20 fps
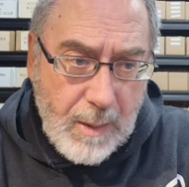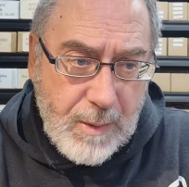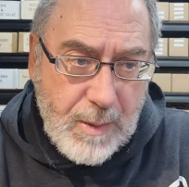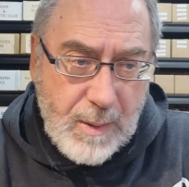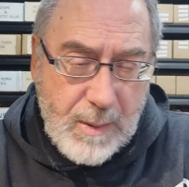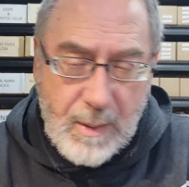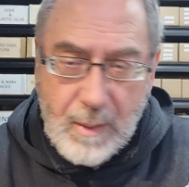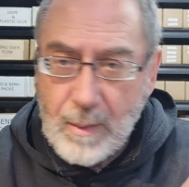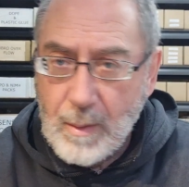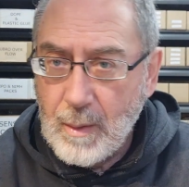
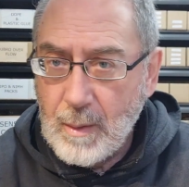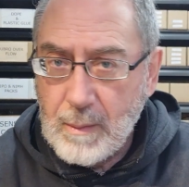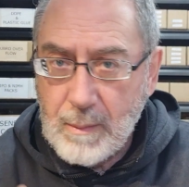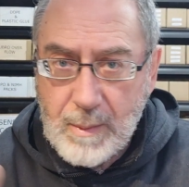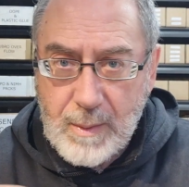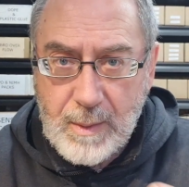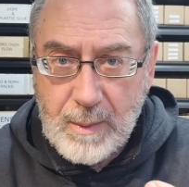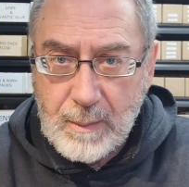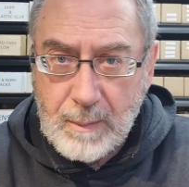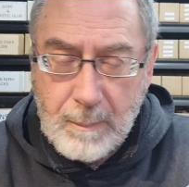Just
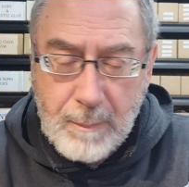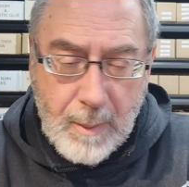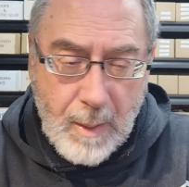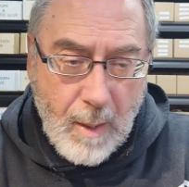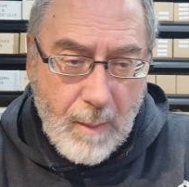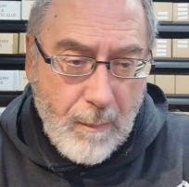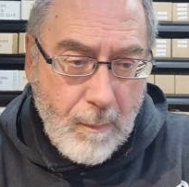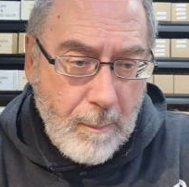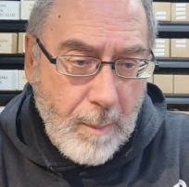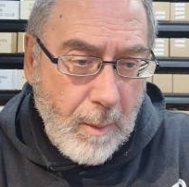not to
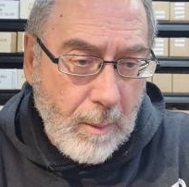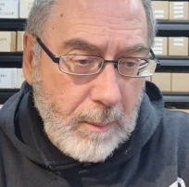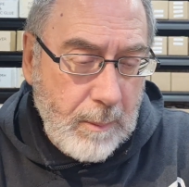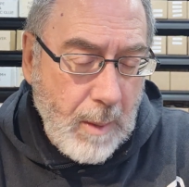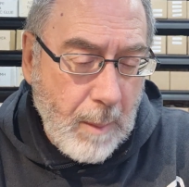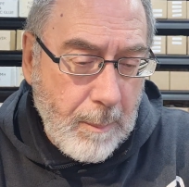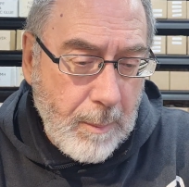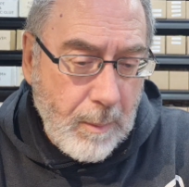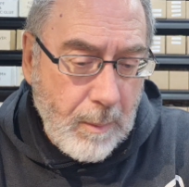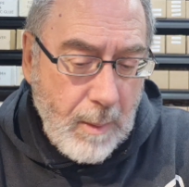be over
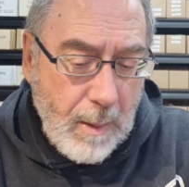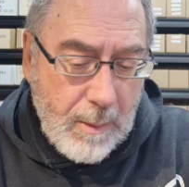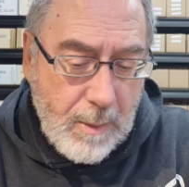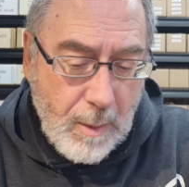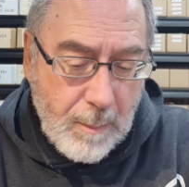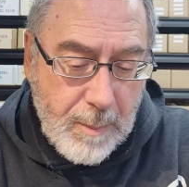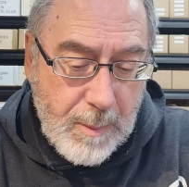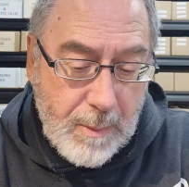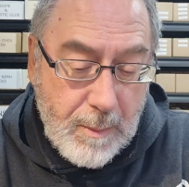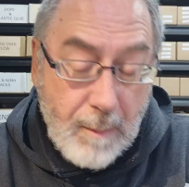bulked up and all that
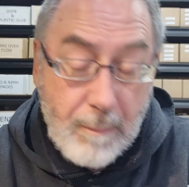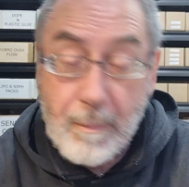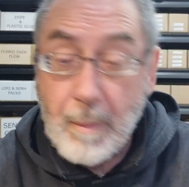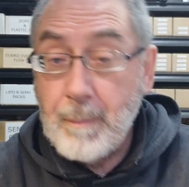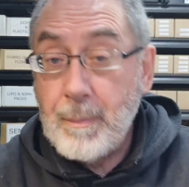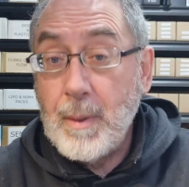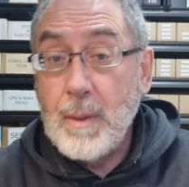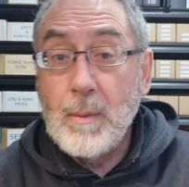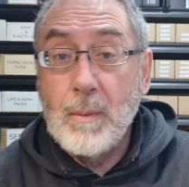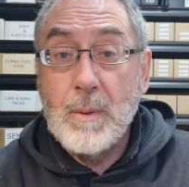type of stuff.
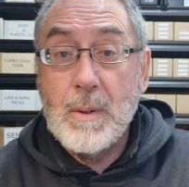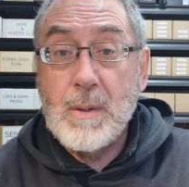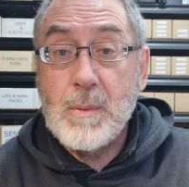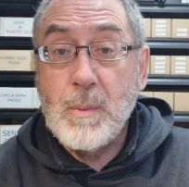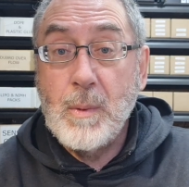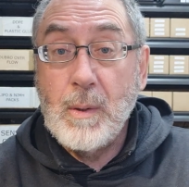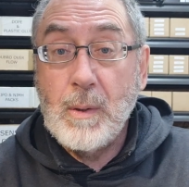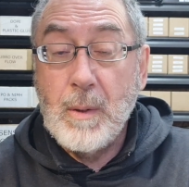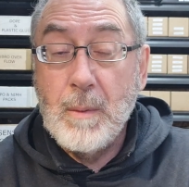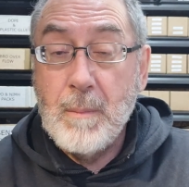But
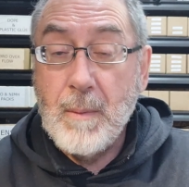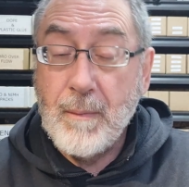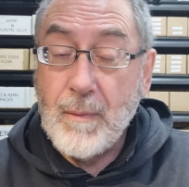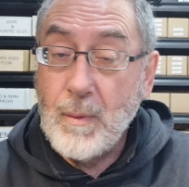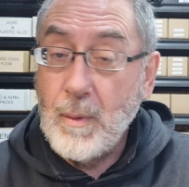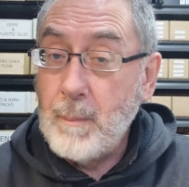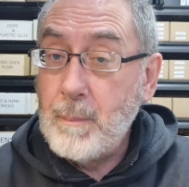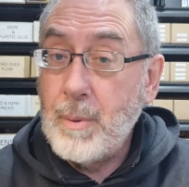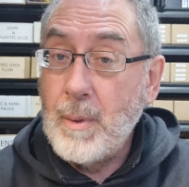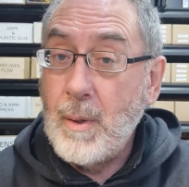pre-orders welcome. If
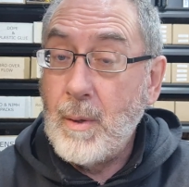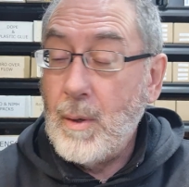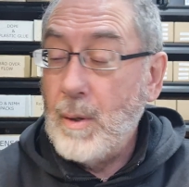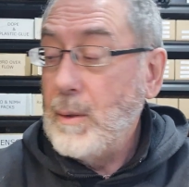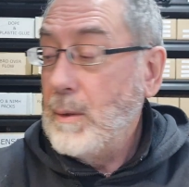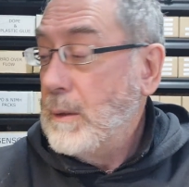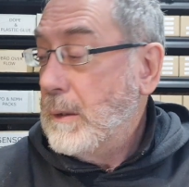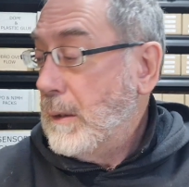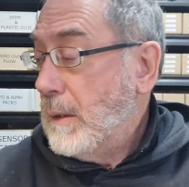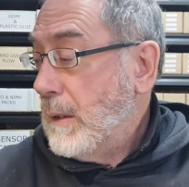you want to put it
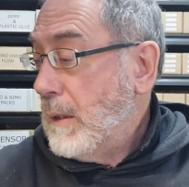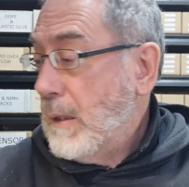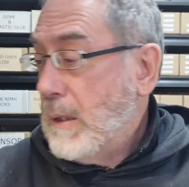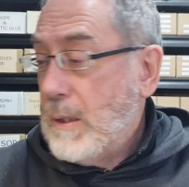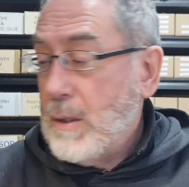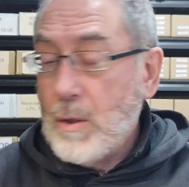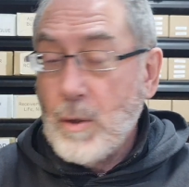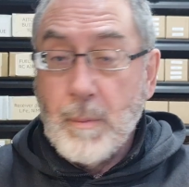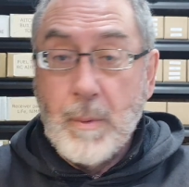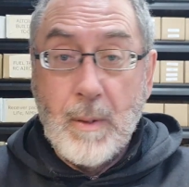on,
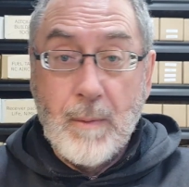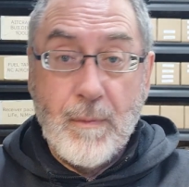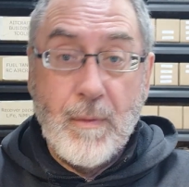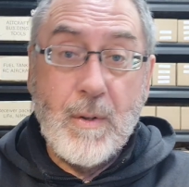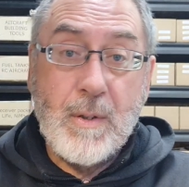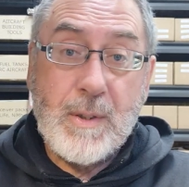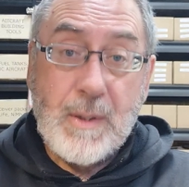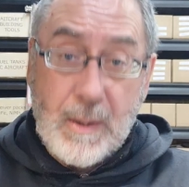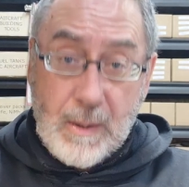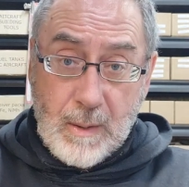you'll be the
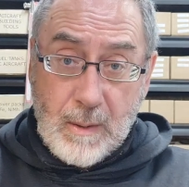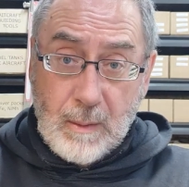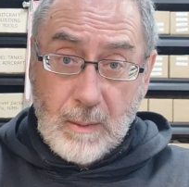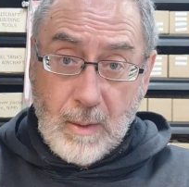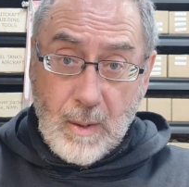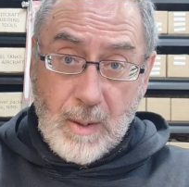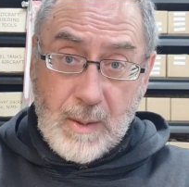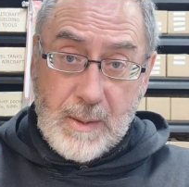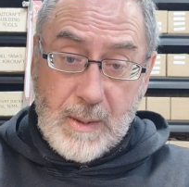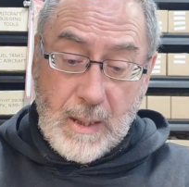first in
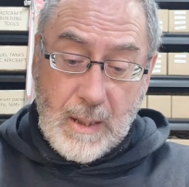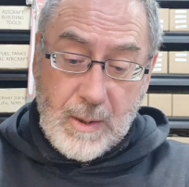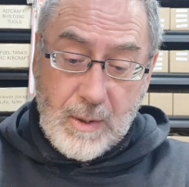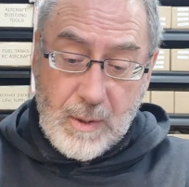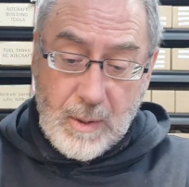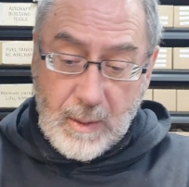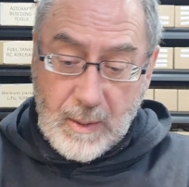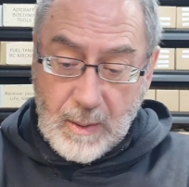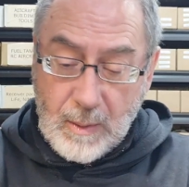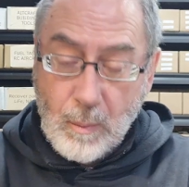line to
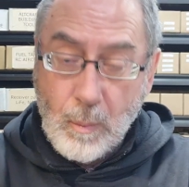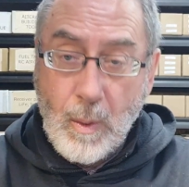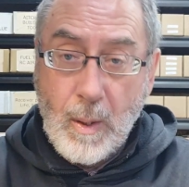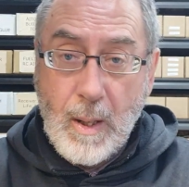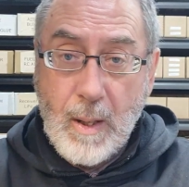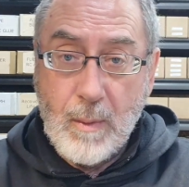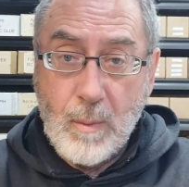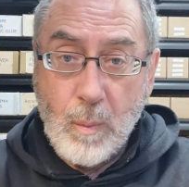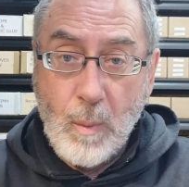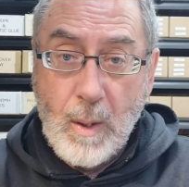actually get the
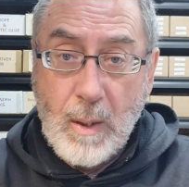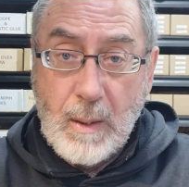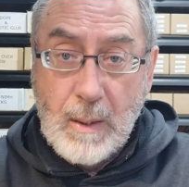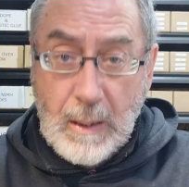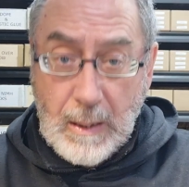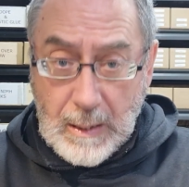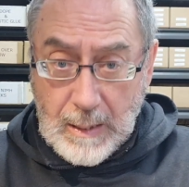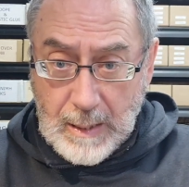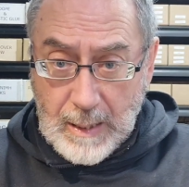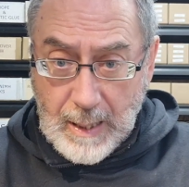1/8
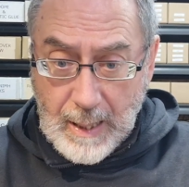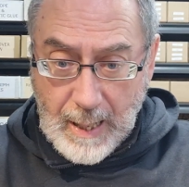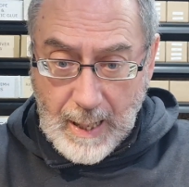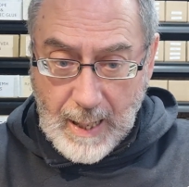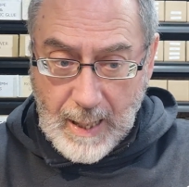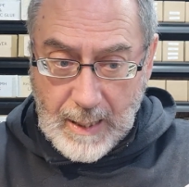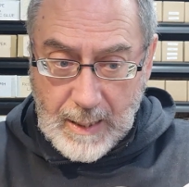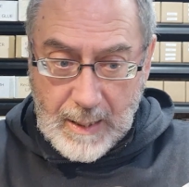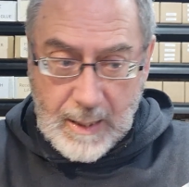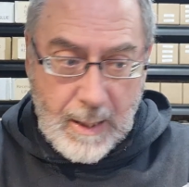one.
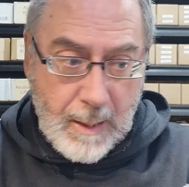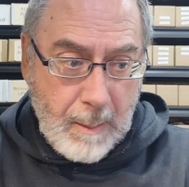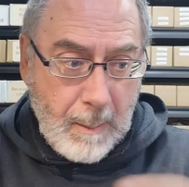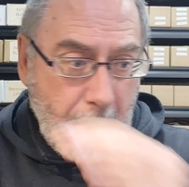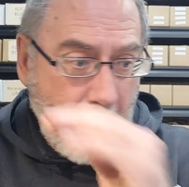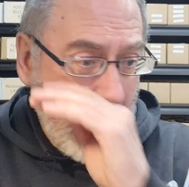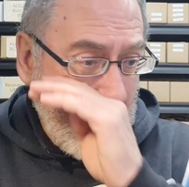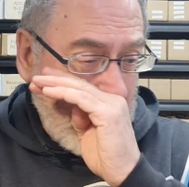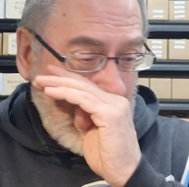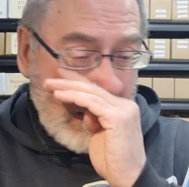And it,
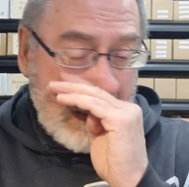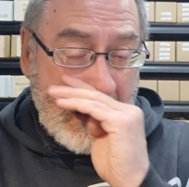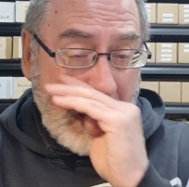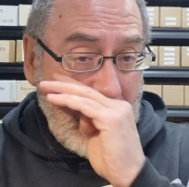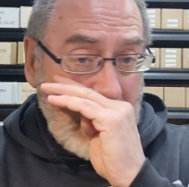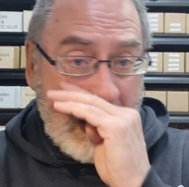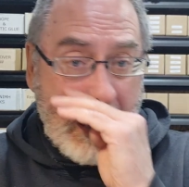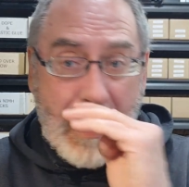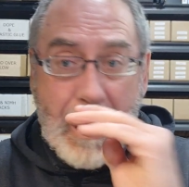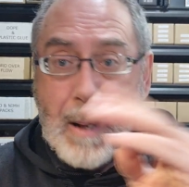as I
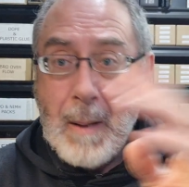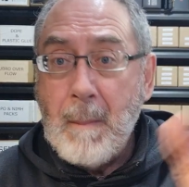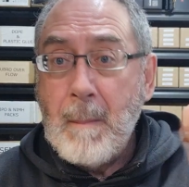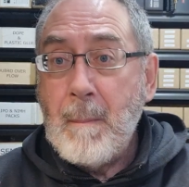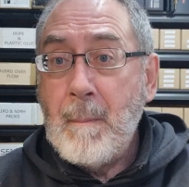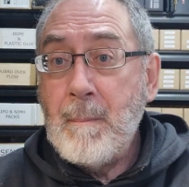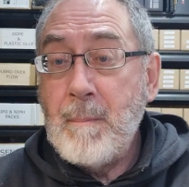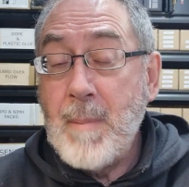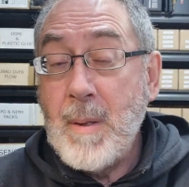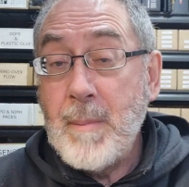said, it
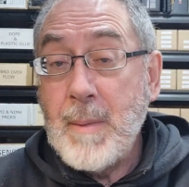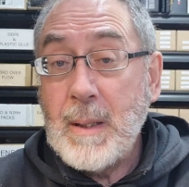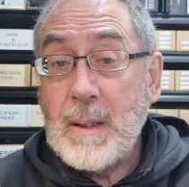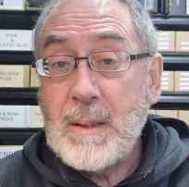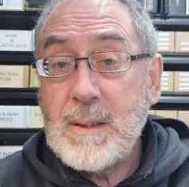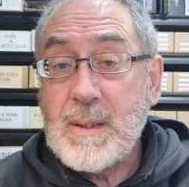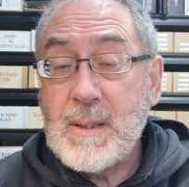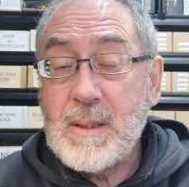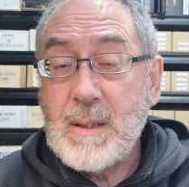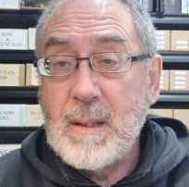
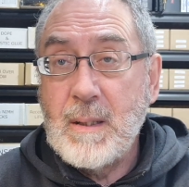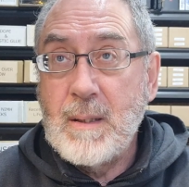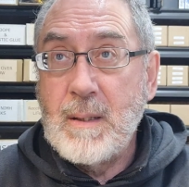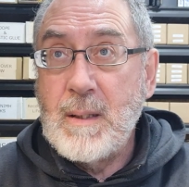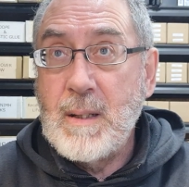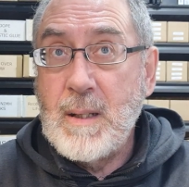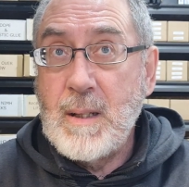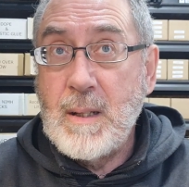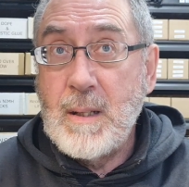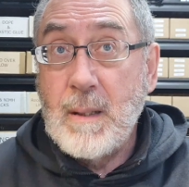mimics
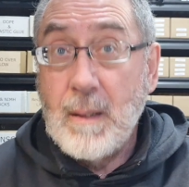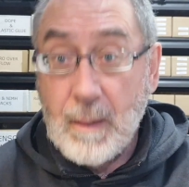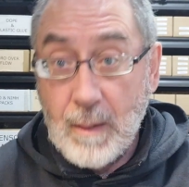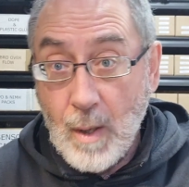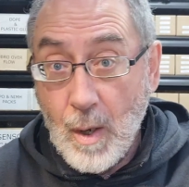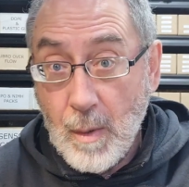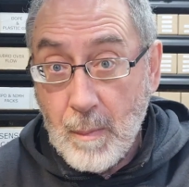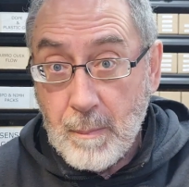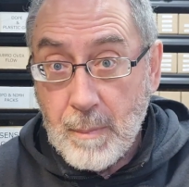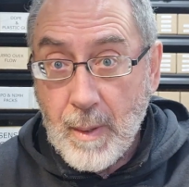the
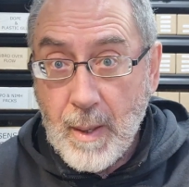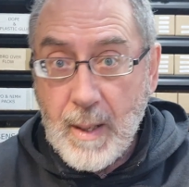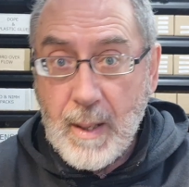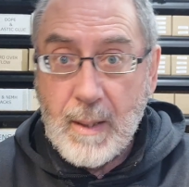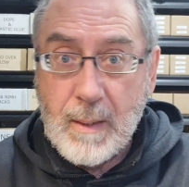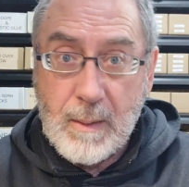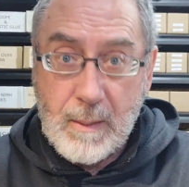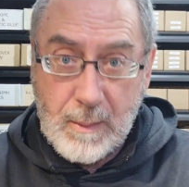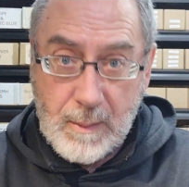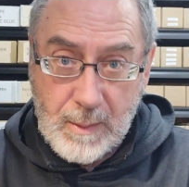known
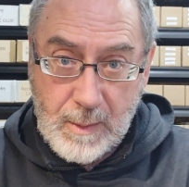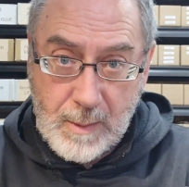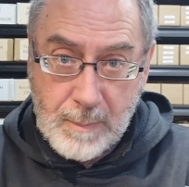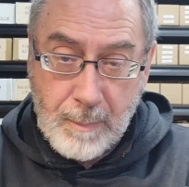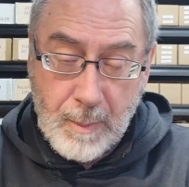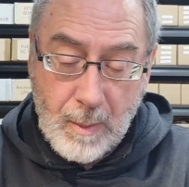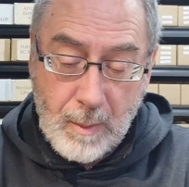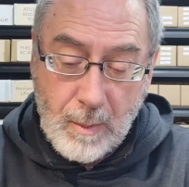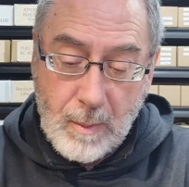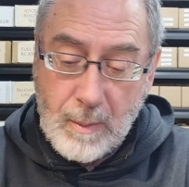brand
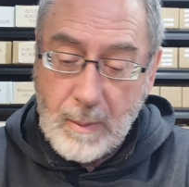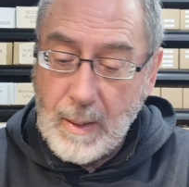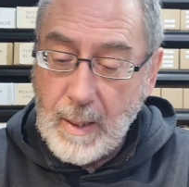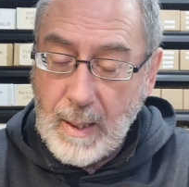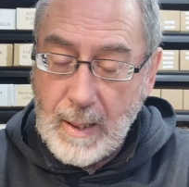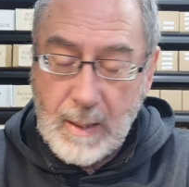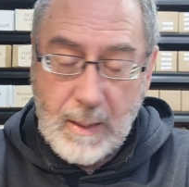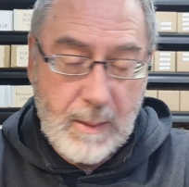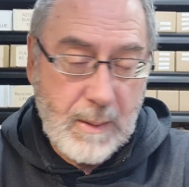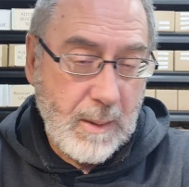spot on,
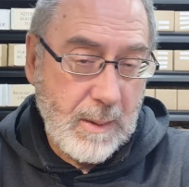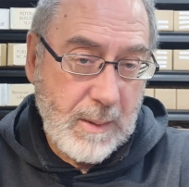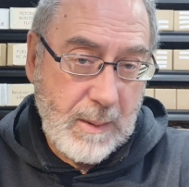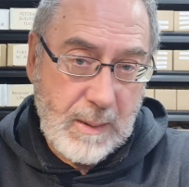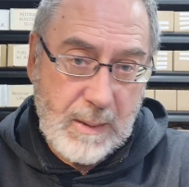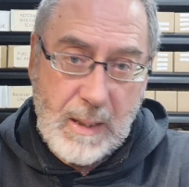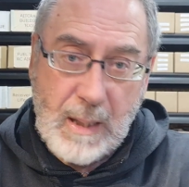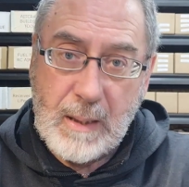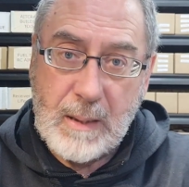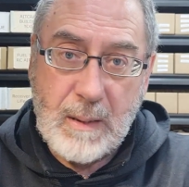and it does
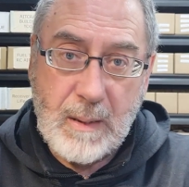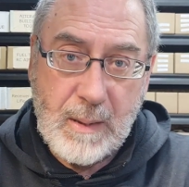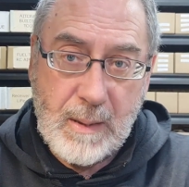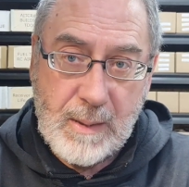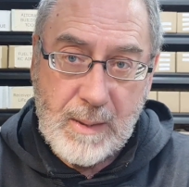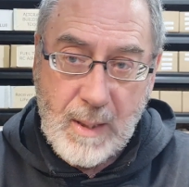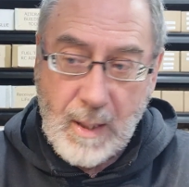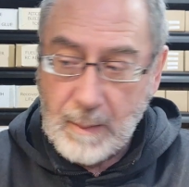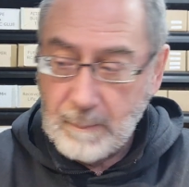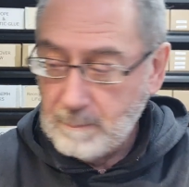exactly
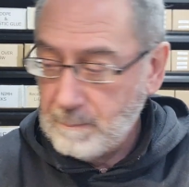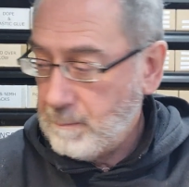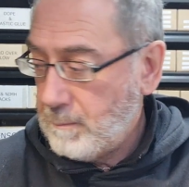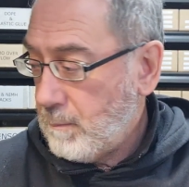the same.